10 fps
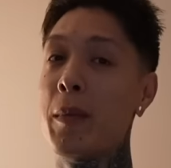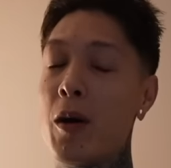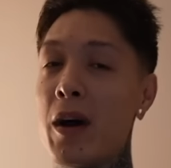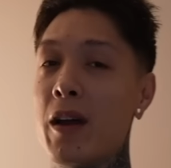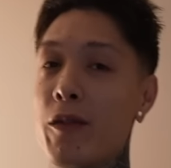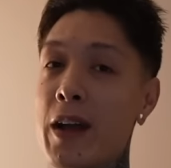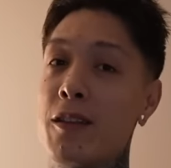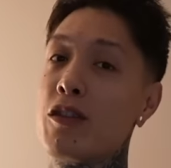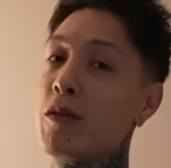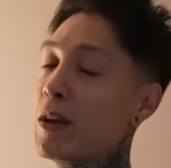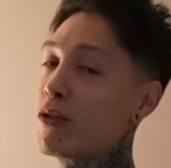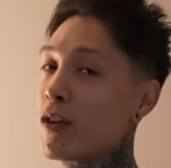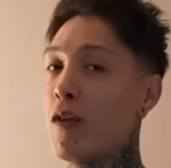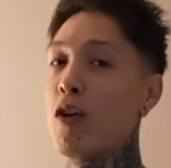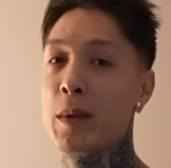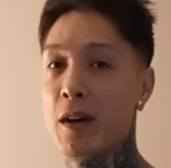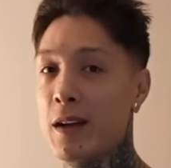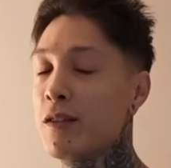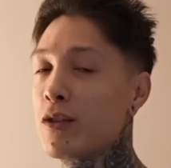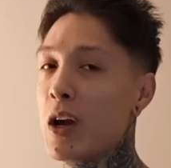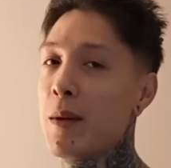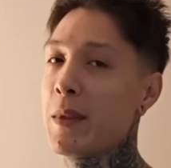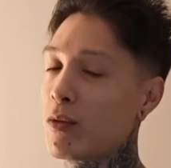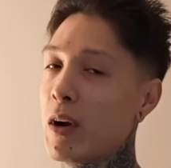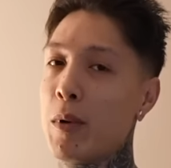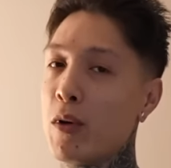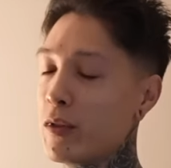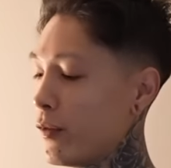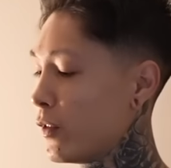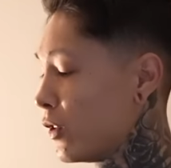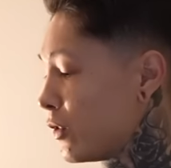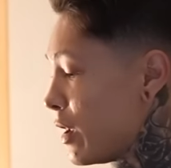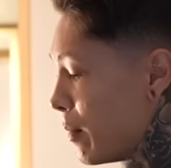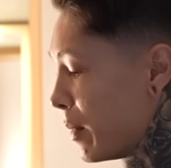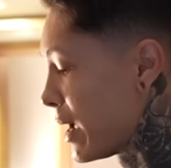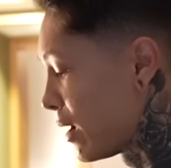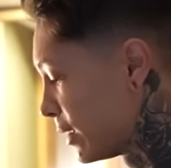about my events, just make sure to follow me on Instagram. That's where I post it first. And now